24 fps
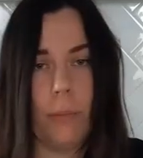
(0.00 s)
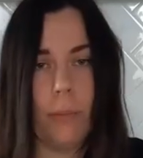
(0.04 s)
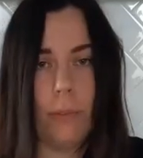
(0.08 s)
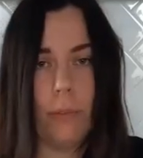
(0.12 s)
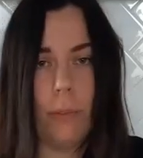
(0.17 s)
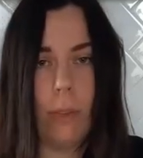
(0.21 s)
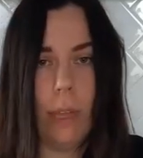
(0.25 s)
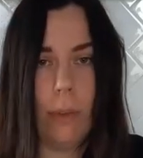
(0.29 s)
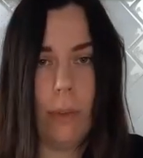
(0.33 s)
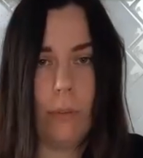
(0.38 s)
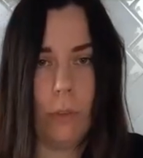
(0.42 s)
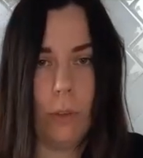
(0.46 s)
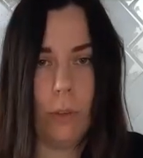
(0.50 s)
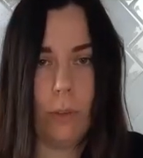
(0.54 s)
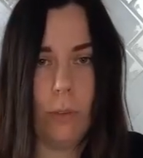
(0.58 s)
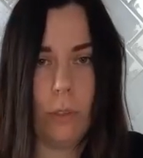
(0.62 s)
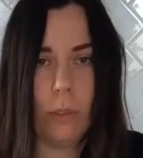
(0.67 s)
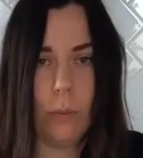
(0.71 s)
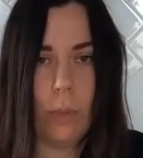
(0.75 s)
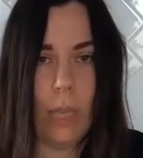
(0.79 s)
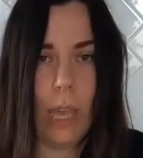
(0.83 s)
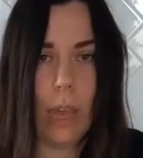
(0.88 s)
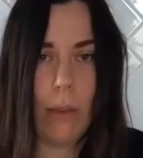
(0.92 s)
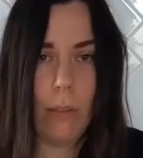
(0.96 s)

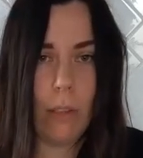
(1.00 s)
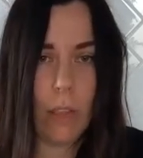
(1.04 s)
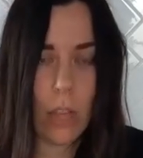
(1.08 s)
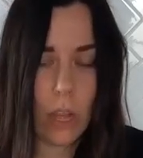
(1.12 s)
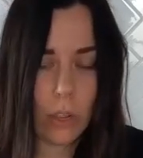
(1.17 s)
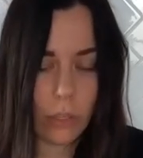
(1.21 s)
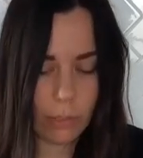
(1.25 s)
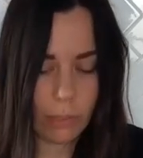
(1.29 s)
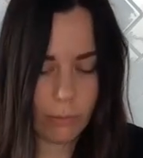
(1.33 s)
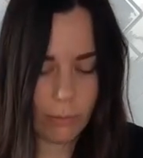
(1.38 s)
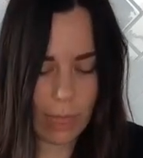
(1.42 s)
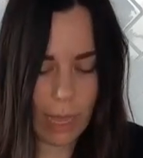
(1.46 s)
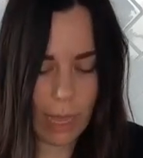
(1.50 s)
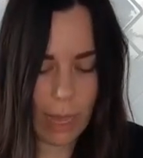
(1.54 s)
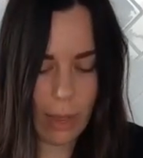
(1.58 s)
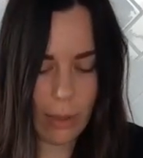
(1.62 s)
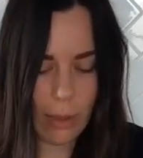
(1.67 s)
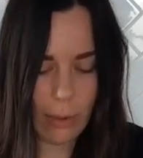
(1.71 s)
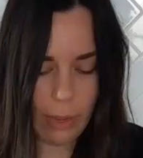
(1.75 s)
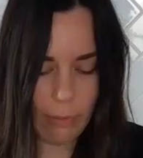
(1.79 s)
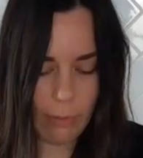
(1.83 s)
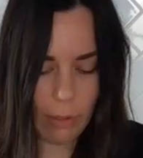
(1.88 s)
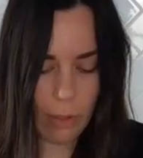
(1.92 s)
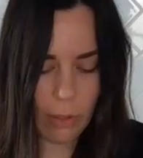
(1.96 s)
leftovers. We have lots of flour,
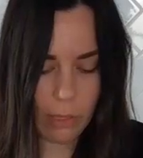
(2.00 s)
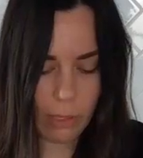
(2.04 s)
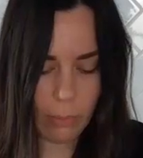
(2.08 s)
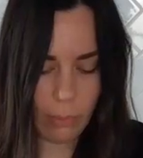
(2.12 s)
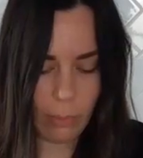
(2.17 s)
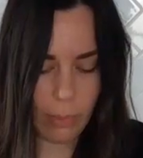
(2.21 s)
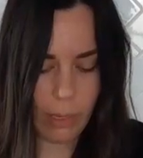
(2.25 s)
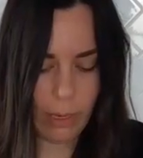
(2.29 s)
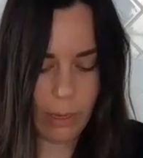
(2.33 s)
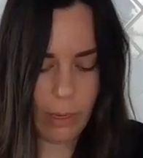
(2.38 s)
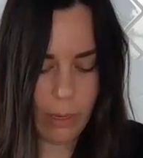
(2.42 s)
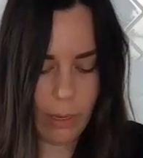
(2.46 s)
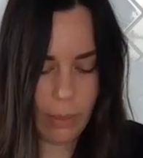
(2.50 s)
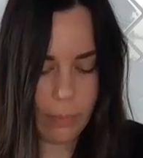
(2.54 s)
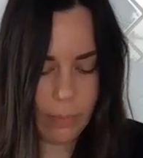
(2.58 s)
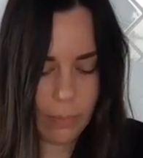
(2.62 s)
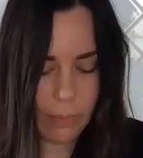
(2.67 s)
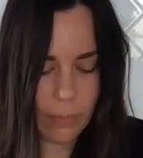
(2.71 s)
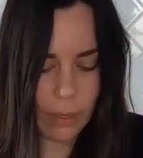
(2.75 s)
we have lots of butter.